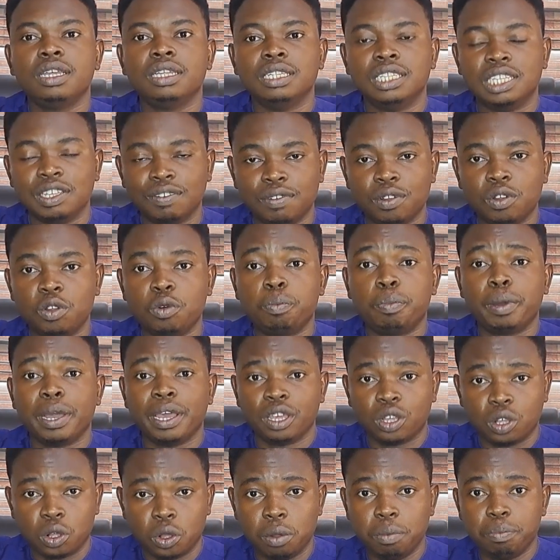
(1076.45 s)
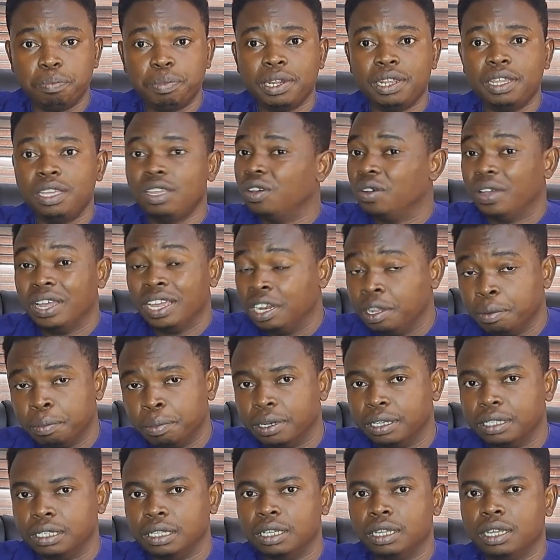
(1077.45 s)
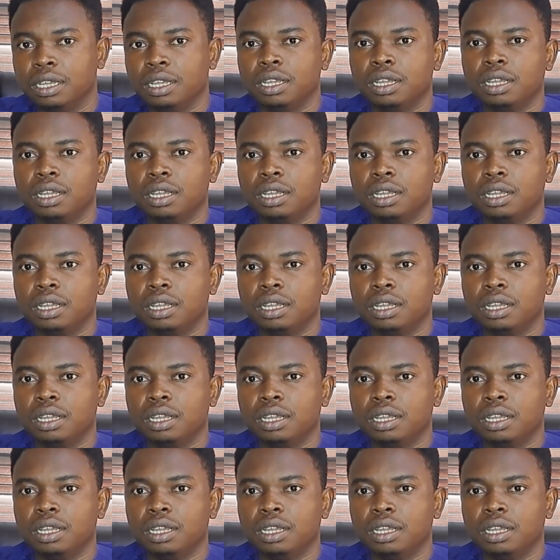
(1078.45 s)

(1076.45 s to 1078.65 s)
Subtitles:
a developer, a company, or anybody,